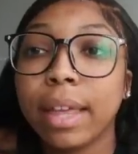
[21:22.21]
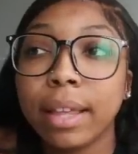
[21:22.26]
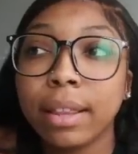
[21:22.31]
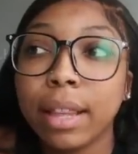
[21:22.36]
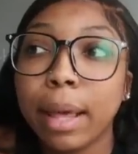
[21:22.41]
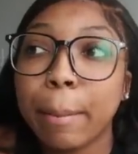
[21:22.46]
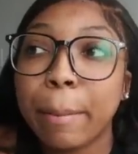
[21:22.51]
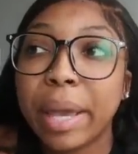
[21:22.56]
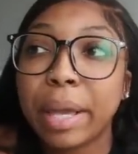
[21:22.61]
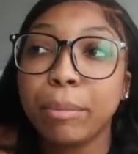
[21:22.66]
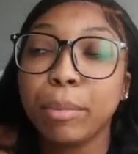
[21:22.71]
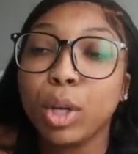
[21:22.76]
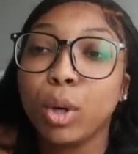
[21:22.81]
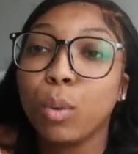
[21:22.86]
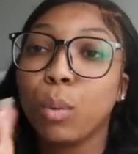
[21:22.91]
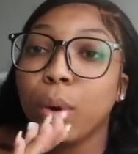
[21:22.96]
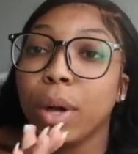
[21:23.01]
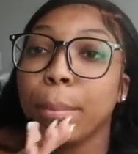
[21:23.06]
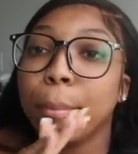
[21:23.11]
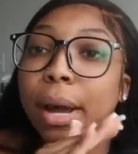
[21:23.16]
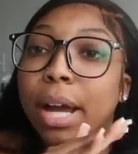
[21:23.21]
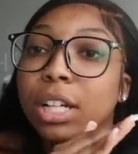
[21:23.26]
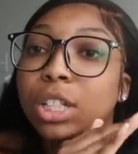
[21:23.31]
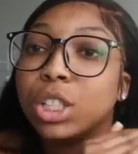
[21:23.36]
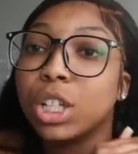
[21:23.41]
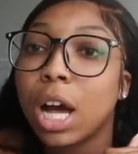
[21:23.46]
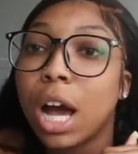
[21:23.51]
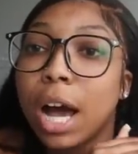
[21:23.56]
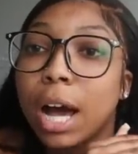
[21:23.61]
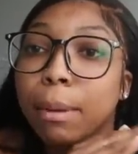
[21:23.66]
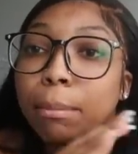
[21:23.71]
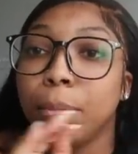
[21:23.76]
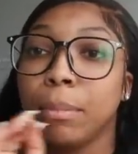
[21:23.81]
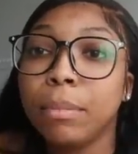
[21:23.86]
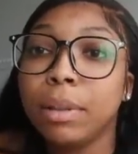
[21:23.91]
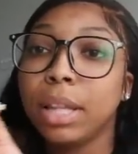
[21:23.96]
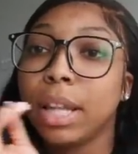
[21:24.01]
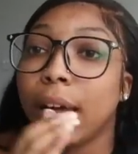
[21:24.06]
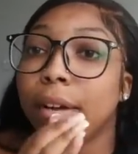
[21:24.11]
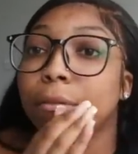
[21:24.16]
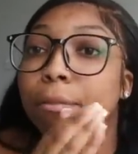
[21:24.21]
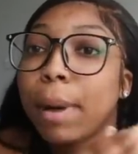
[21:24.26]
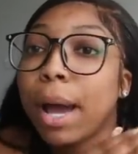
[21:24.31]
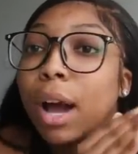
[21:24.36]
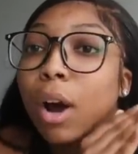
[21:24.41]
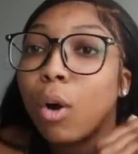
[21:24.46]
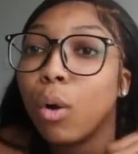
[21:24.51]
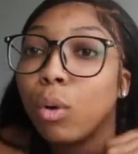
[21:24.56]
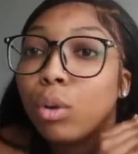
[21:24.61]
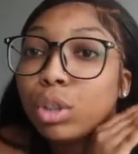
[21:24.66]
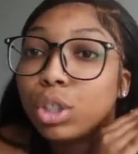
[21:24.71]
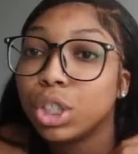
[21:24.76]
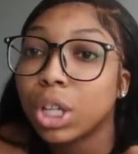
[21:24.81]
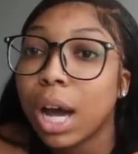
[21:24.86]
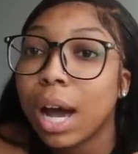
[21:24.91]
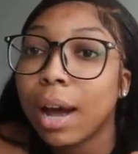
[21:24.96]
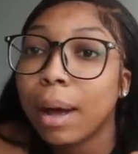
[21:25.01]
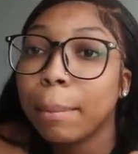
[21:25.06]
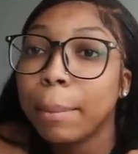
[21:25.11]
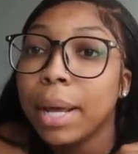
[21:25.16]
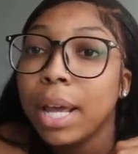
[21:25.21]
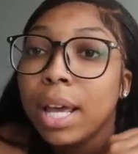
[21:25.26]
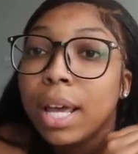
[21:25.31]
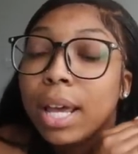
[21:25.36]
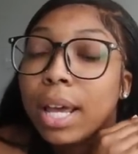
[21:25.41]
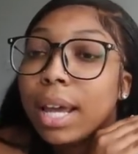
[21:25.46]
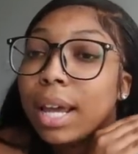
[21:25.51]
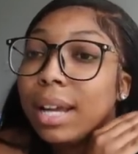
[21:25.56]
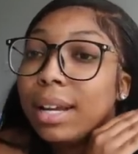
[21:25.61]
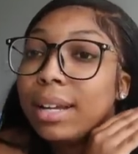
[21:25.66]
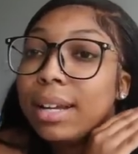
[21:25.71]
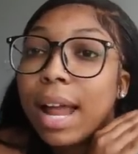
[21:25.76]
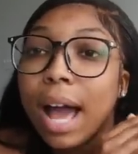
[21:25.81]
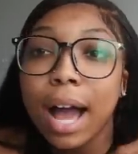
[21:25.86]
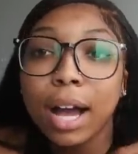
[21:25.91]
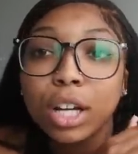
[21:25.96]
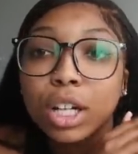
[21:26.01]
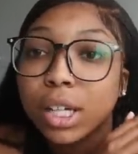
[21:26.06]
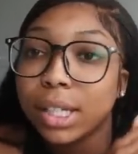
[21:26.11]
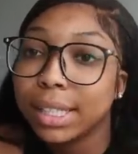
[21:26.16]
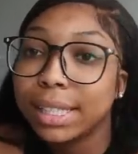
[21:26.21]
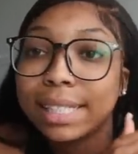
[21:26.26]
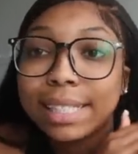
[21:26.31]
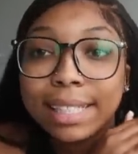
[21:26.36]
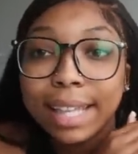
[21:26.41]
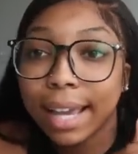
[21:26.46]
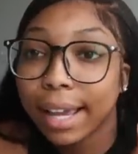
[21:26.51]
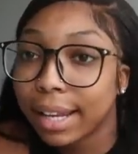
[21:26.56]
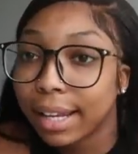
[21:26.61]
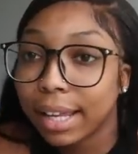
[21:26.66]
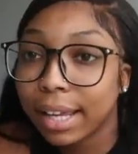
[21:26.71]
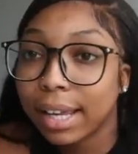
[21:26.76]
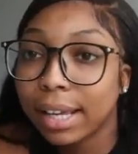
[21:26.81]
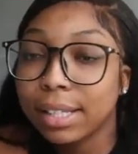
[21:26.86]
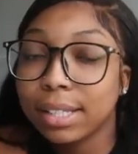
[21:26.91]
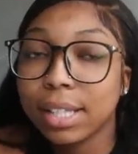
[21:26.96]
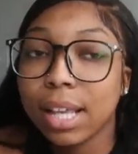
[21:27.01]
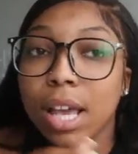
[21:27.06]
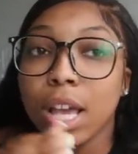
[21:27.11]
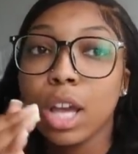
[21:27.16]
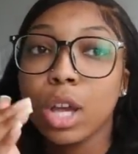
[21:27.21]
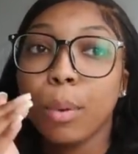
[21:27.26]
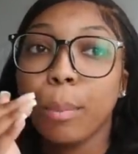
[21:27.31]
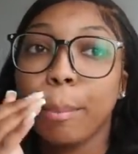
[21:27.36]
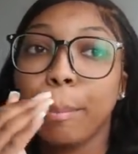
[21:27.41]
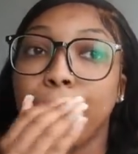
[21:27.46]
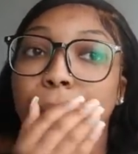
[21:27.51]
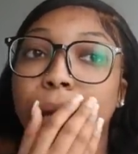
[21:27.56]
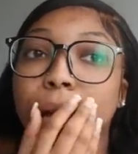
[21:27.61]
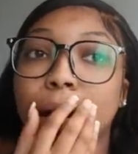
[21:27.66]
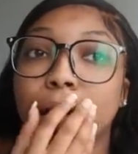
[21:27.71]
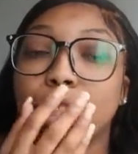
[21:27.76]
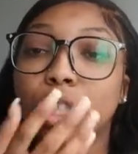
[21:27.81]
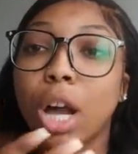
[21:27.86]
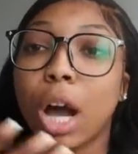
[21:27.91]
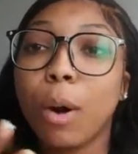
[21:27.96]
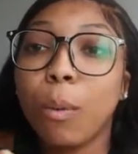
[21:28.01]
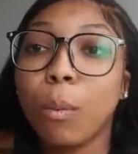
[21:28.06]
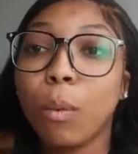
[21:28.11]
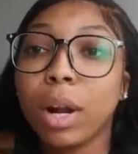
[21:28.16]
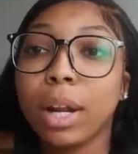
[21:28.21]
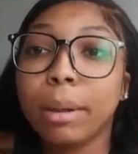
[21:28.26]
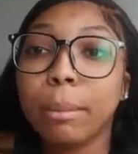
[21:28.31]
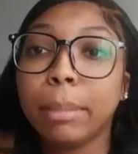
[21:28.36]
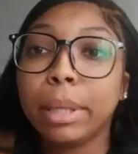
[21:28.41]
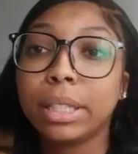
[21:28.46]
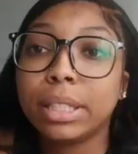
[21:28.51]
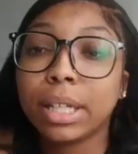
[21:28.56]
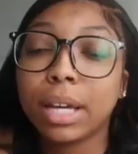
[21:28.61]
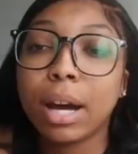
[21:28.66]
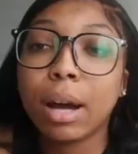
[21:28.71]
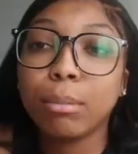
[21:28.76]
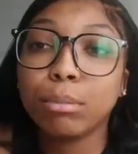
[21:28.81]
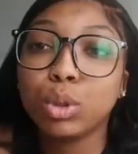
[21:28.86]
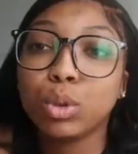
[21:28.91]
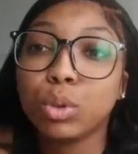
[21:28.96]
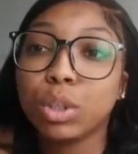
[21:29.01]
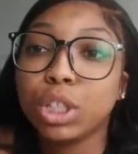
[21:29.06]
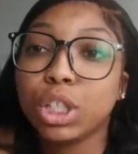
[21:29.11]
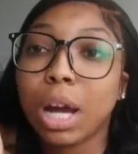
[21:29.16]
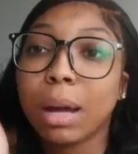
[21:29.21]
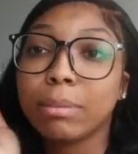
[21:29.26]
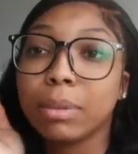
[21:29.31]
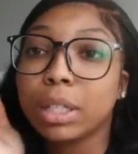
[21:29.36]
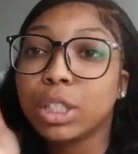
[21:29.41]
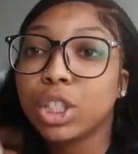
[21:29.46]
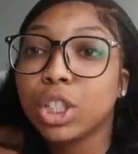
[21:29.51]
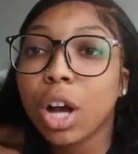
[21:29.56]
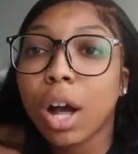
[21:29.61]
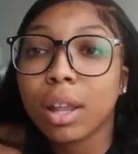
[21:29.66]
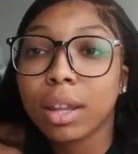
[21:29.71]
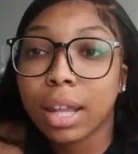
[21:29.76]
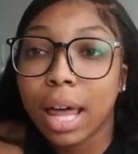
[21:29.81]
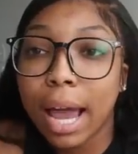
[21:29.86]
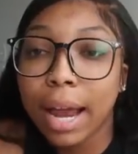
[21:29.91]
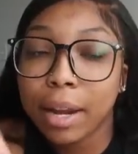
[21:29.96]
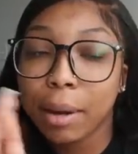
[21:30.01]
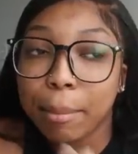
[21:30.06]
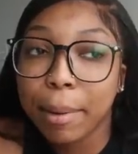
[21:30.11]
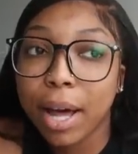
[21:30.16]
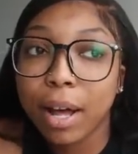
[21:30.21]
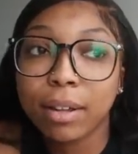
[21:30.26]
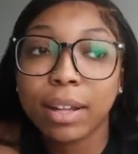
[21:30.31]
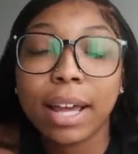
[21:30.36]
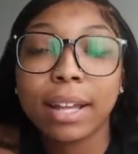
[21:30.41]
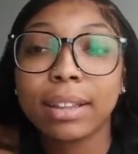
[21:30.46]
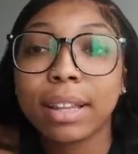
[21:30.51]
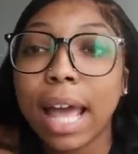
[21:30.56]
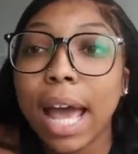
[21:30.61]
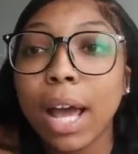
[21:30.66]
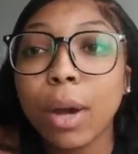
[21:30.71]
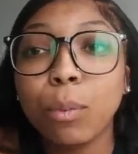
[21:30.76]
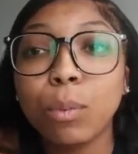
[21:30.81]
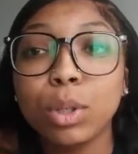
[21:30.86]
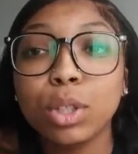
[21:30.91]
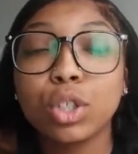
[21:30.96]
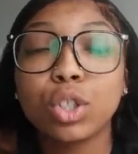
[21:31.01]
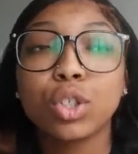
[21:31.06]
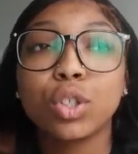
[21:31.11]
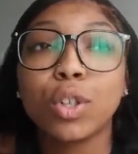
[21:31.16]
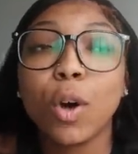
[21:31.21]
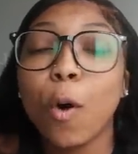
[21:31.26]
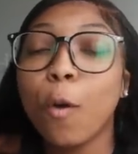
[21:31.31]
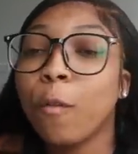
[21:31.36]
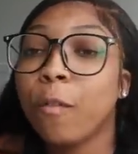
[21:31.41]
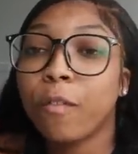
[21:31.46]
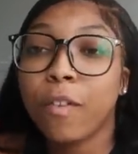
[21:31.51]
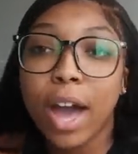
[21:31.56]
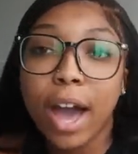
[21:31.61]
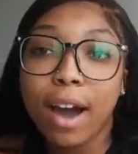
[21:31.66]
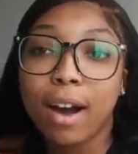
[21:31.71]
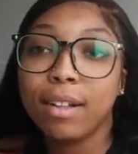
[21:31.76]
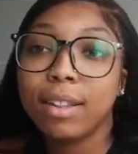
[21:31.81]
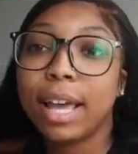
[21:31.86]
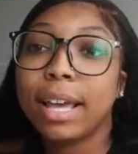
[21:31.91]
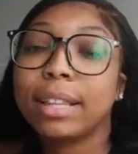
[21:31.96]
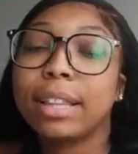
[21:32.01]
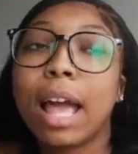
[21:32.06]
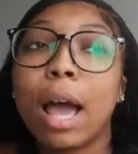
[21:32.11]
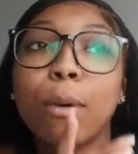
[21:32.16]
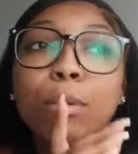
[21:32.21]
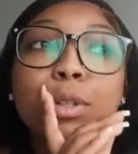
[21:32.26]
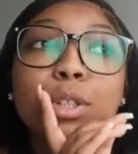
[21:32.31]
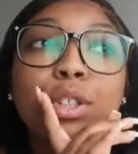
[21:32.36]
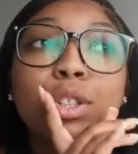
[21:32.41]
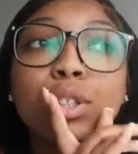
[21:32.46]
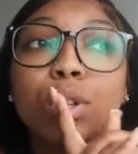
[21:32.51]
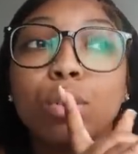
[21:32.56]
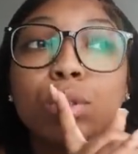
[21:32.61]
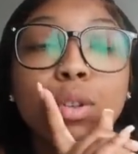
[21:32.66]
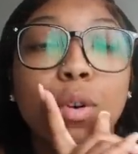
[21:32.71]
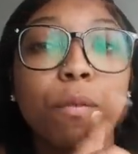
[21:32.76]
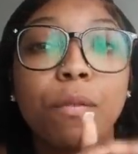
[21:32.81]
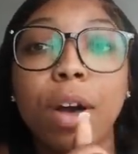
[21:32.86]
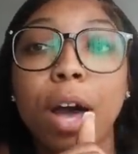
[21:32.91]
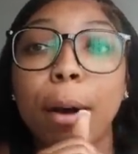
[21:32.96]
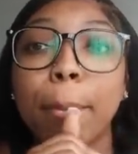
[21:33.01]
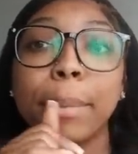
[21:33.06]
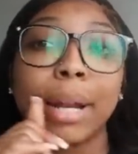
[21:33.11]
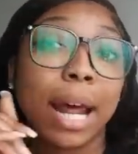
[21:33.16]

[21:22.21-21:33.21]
Then they made me quit my job, left my old job in not good standings because y'all wanted me to come to a job that y'all lied about. Like that was so foul. Like that was so so foul.